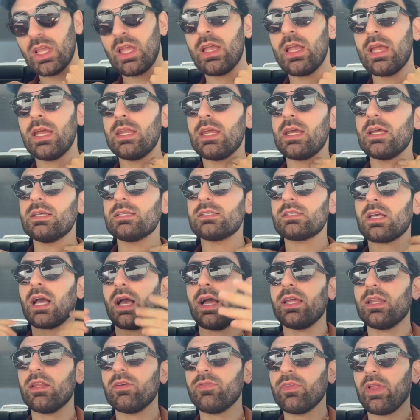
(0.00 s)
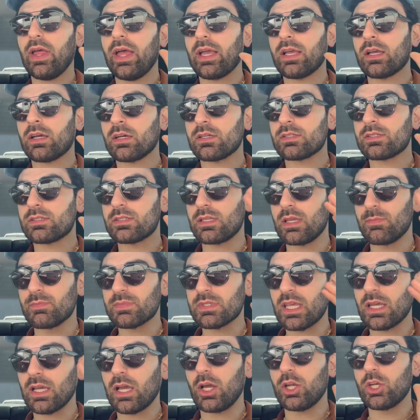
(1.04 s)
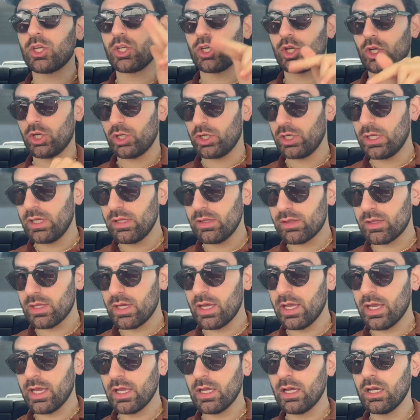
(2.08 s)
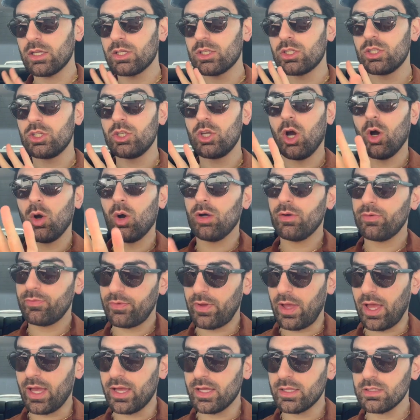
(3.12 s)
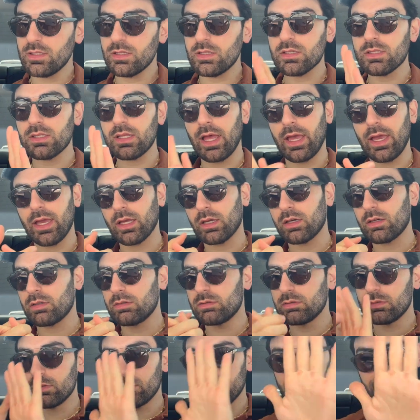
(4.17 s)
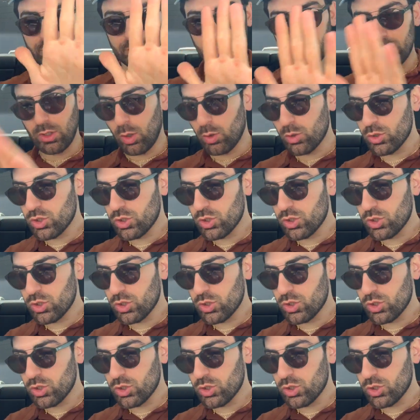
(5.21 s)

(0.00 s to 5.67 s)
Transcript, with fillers: It is kind of like, seems like a nerdy thing. No offense, like, no